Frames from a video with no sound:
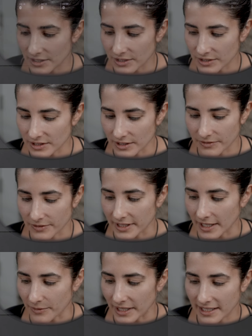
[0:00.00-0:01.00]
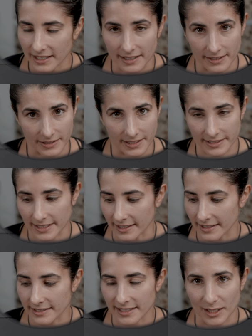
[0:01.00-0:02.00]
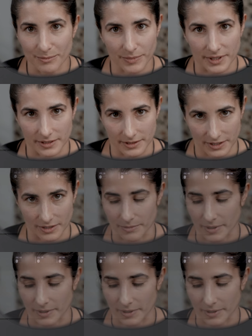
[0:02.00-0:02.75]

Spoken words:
you just look for that white key that looks exactly the same, but to the